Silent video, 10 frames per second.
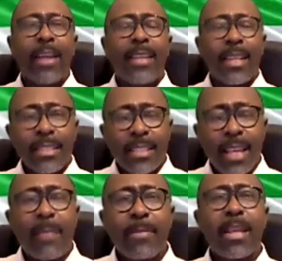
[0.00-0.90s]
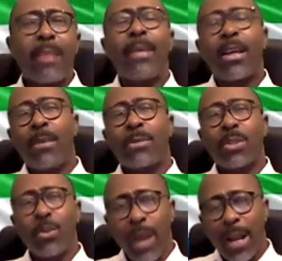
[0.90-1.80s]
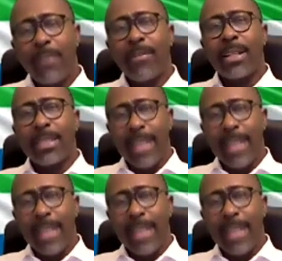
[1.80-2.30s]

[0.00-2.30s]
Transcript: the same thing becomes relevant